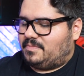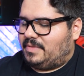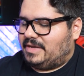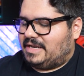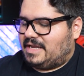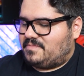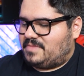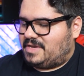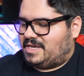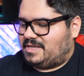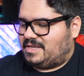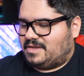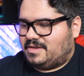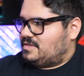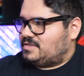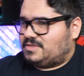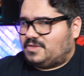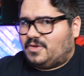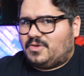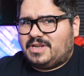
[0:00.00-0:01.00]
but I mean,
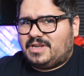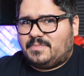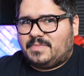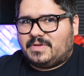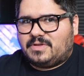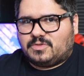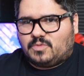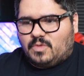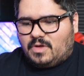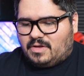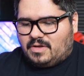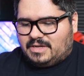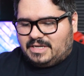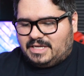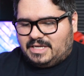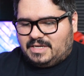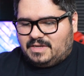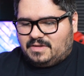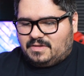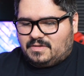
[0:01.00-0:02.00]
sturdy build
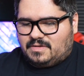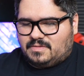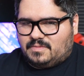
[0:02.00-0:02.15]
quality,